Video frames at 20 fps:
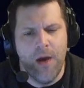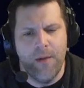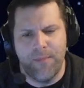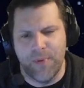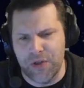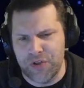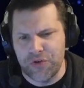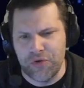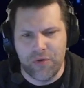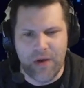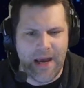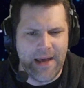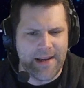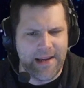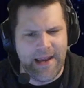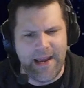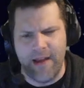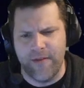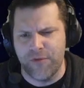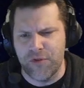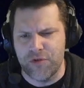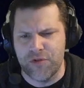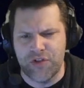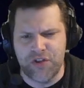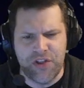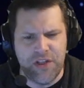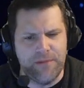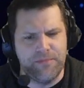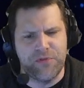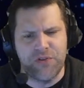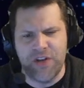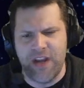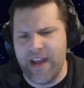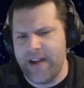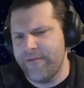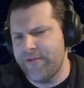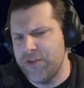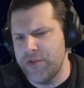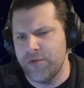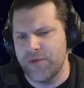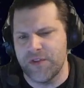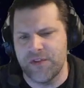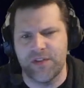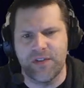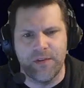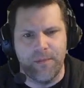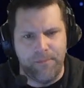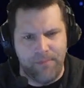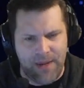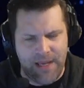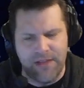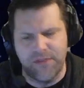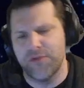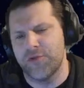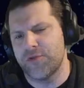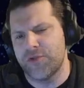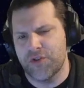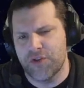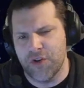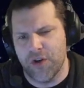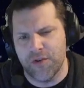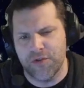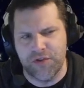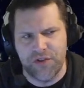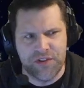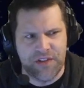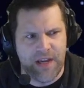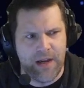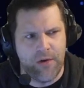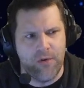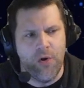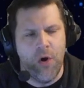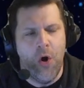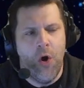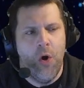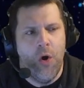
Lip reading: But you got to have those cheap chaff units to bait those charges out.